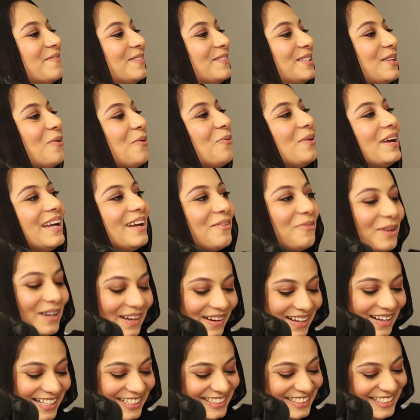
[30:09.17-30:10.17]
So we're
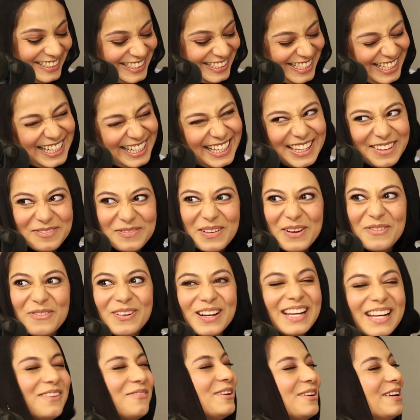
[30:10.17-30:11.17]
just kidding. But
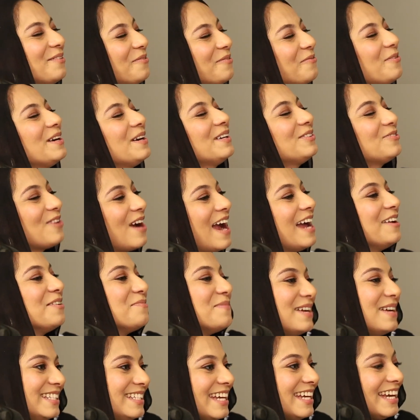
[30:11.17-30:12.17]
we're trying to
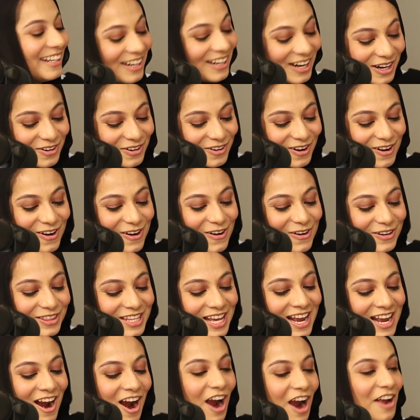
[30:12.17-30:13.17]
maintain our growth.